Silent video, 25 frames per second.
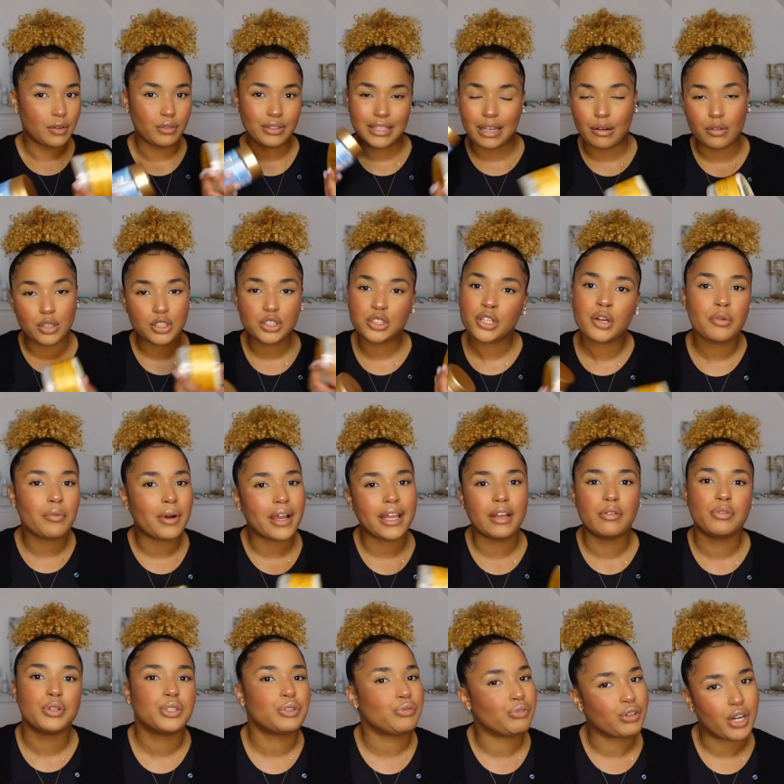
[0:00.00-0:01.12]
there was no way it
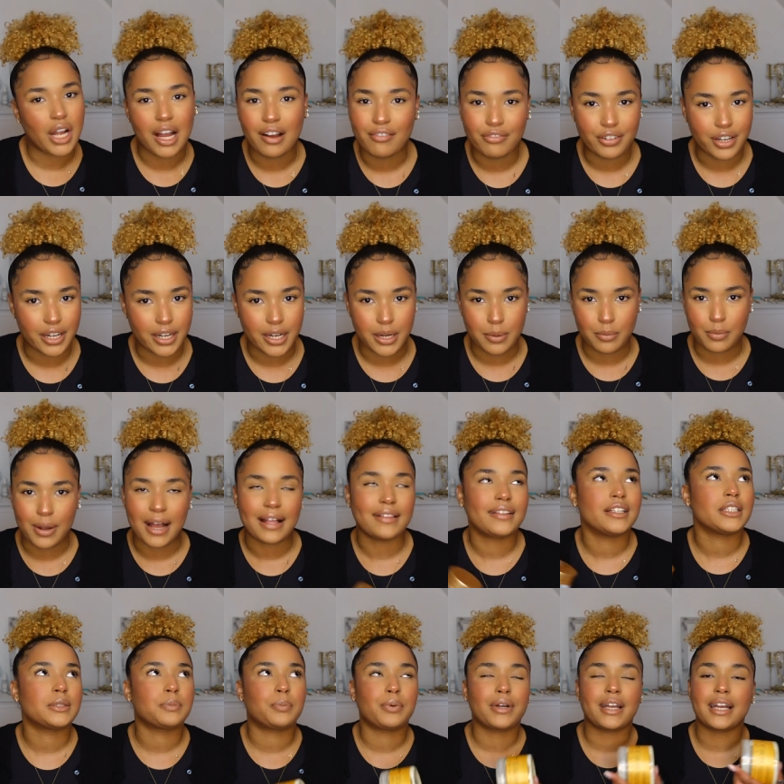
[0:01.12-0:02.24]
would recover anymore. At
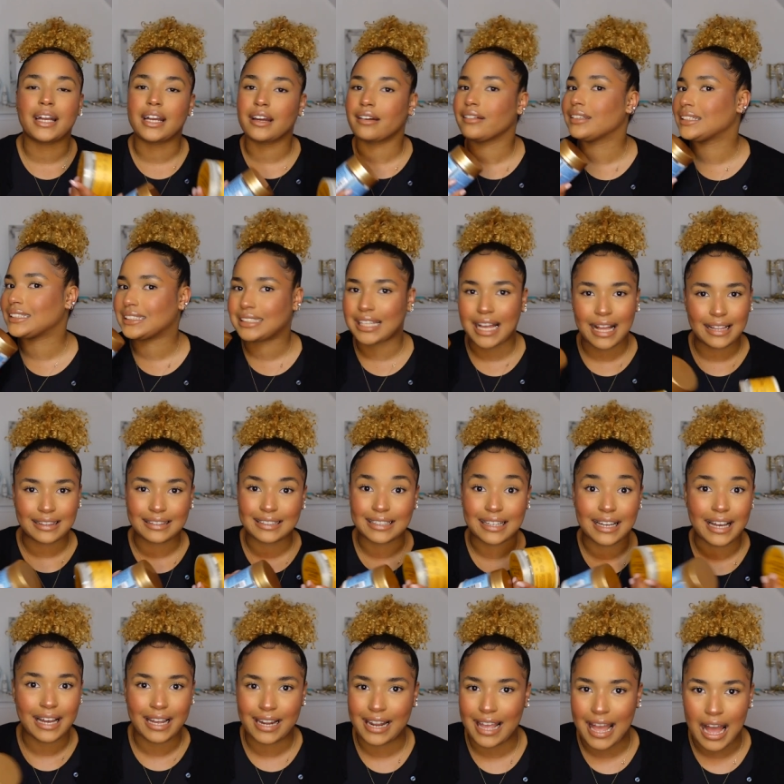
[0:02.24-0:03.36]
this point, a girl just had to
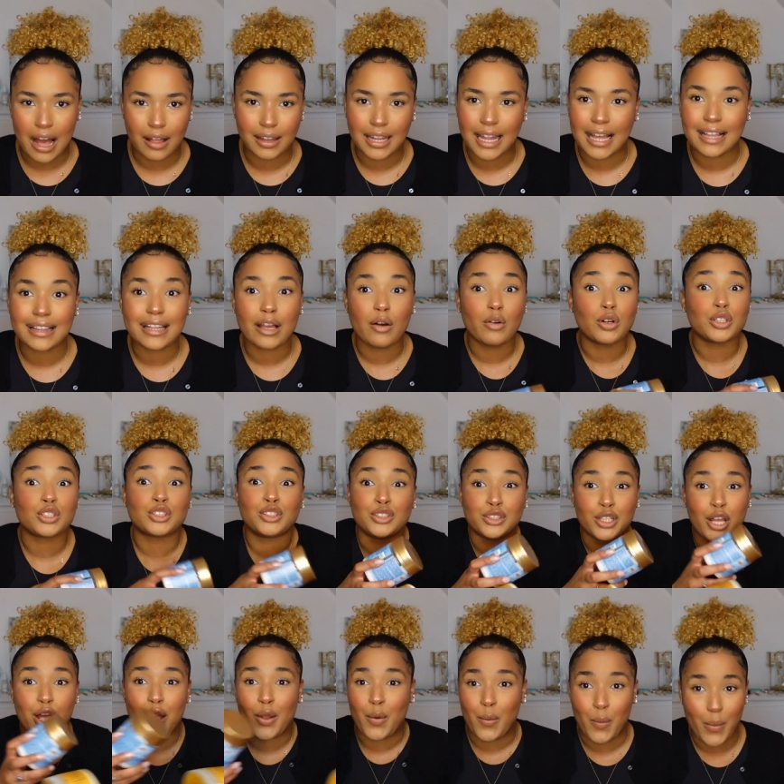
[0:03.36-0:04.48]
cut it out. Like, there was
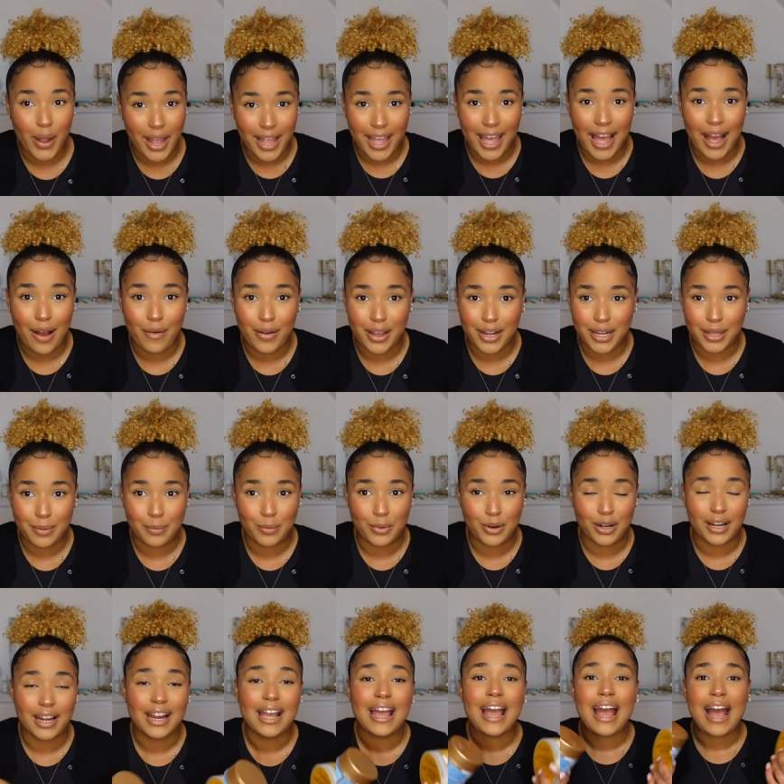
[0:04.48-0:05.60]
no way out
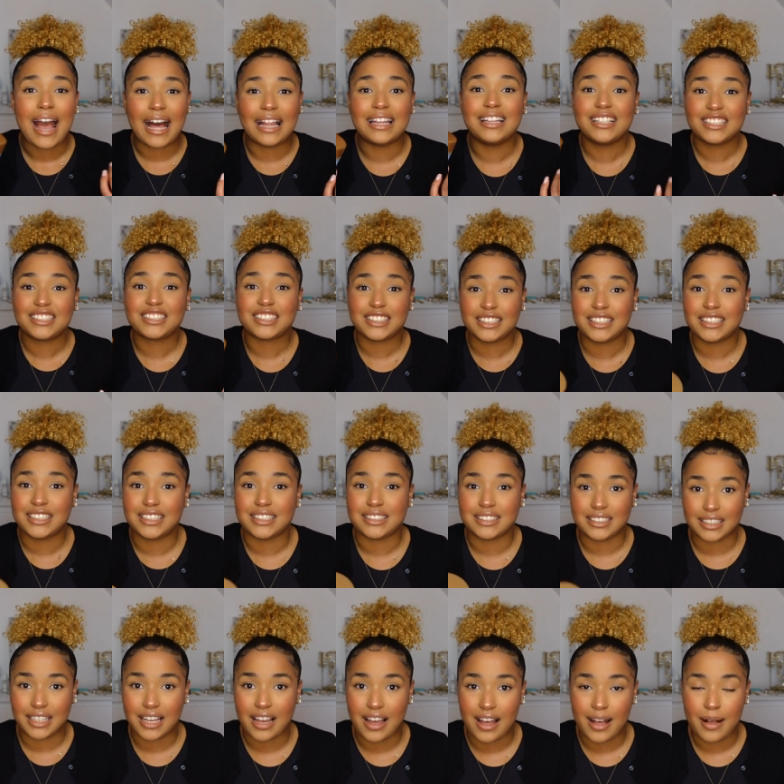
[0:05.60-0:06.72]
anymore. I literally needed
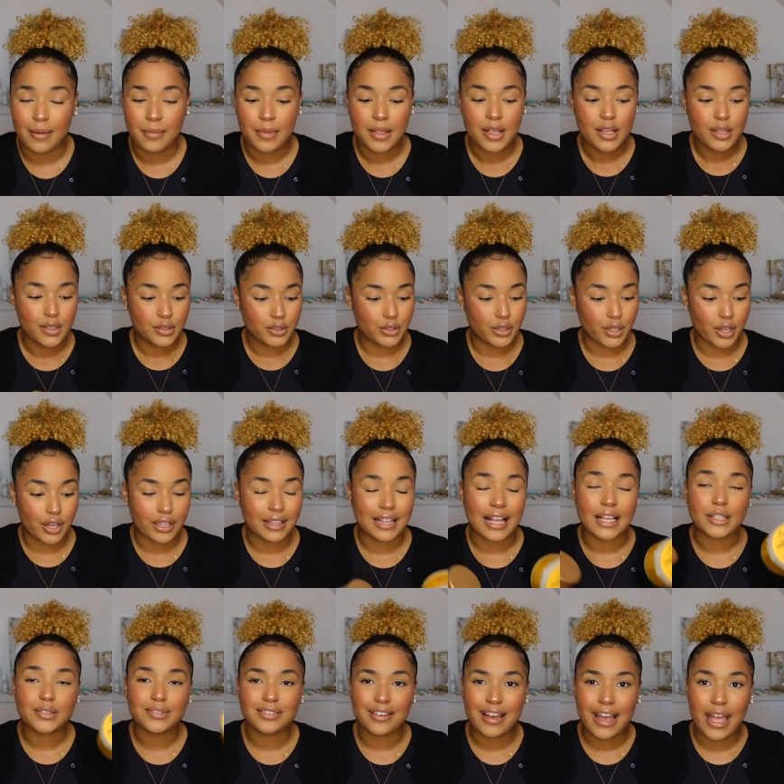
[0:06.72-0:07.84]
to cut. So
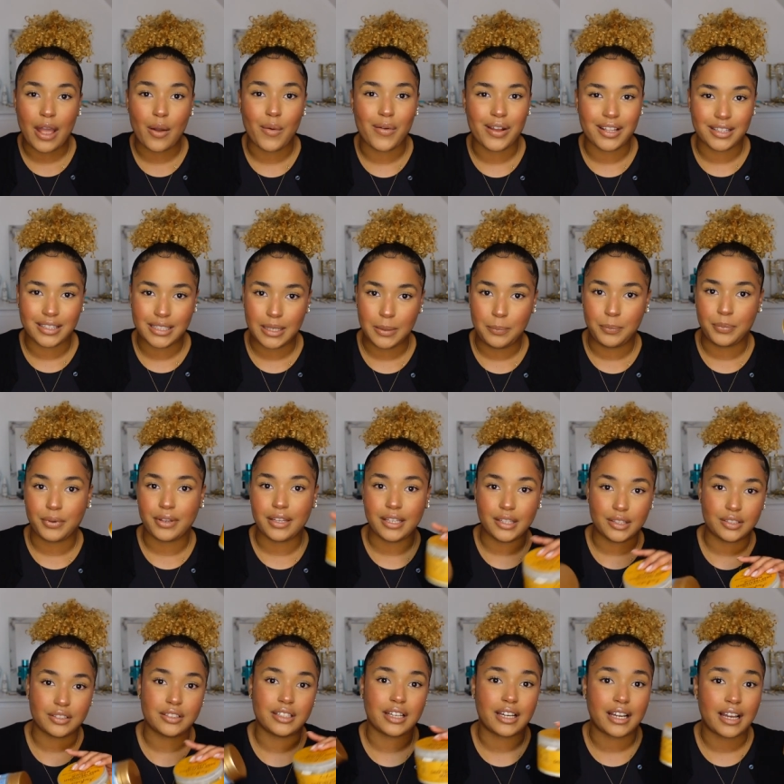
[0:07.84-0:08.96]
that's why I went deep
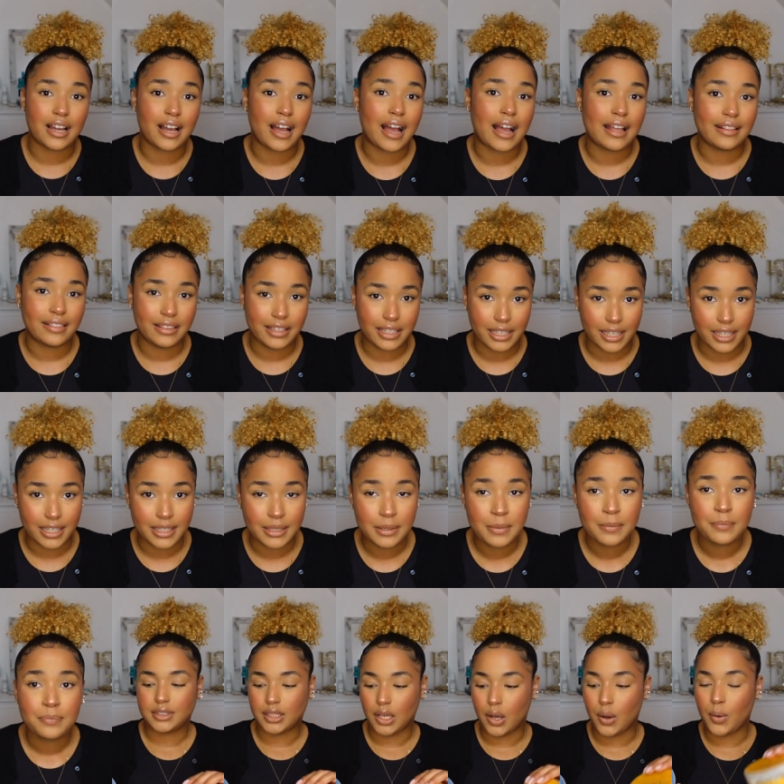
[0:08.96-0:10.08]
into the cut I did.
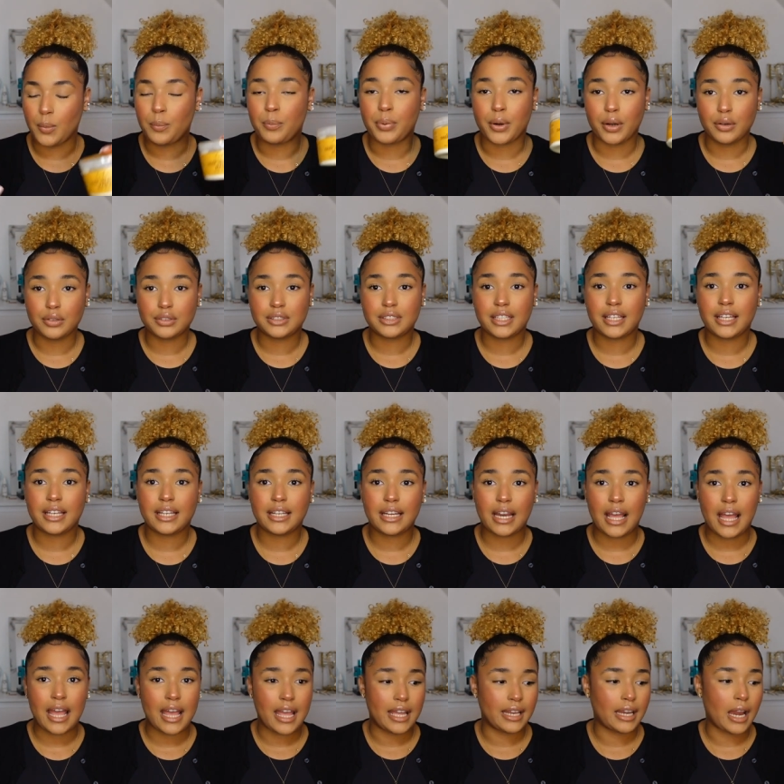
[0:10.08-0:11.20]
So protein
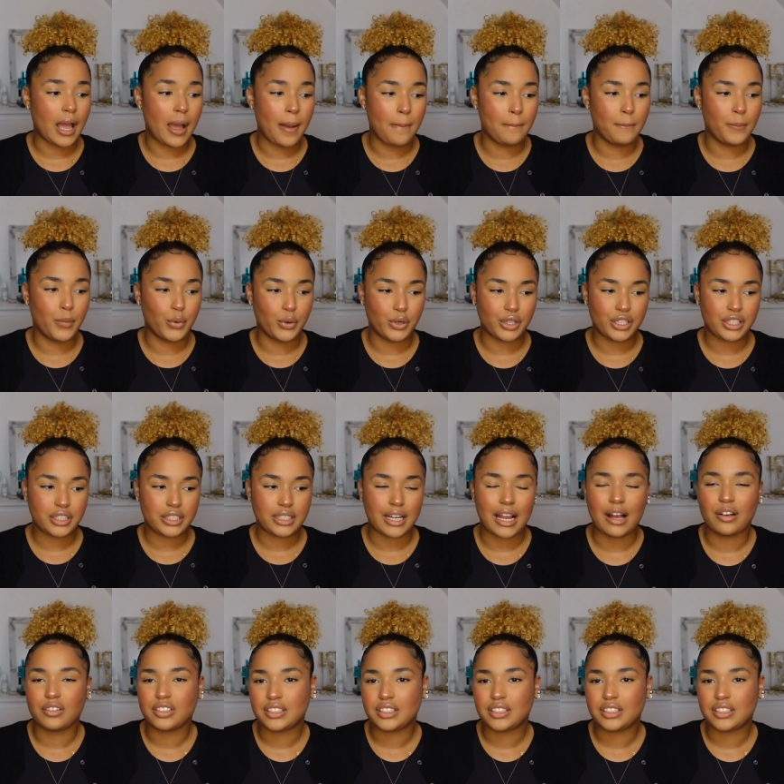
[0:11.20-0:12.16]
and moisture.